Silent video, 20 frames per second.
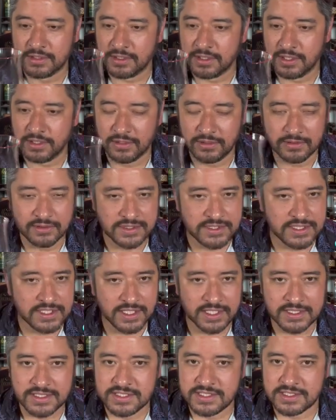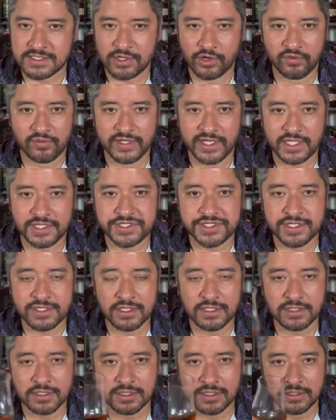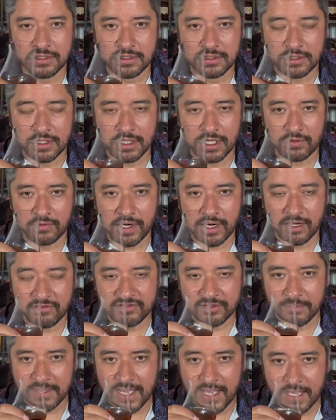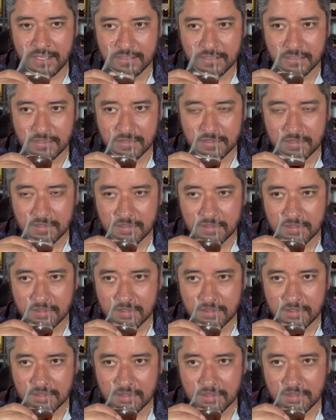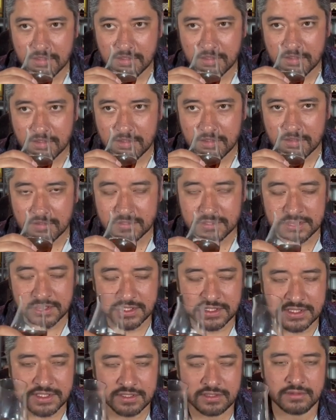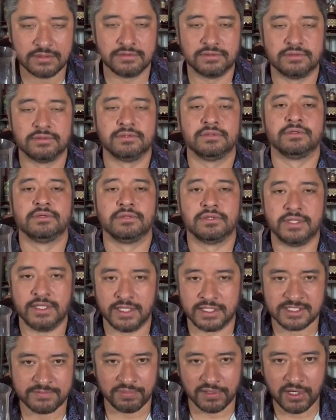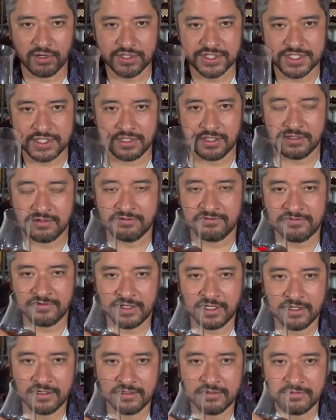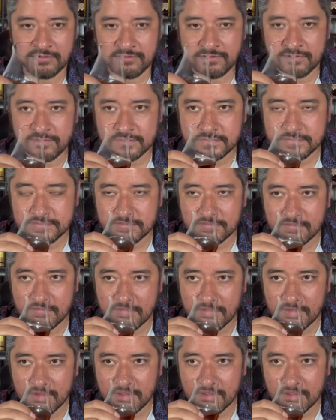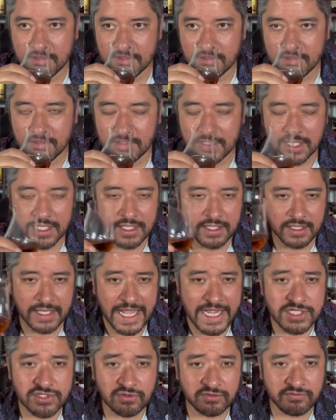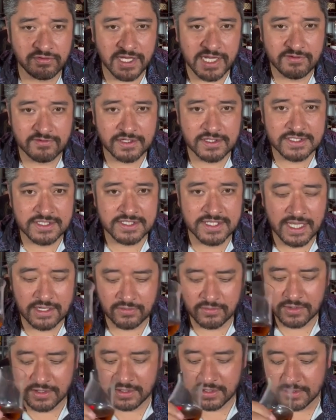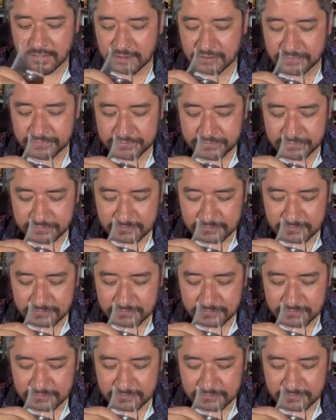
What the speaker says: Nose is so rich right off the bat. Just an explosion of nasal flavors. Is that a word?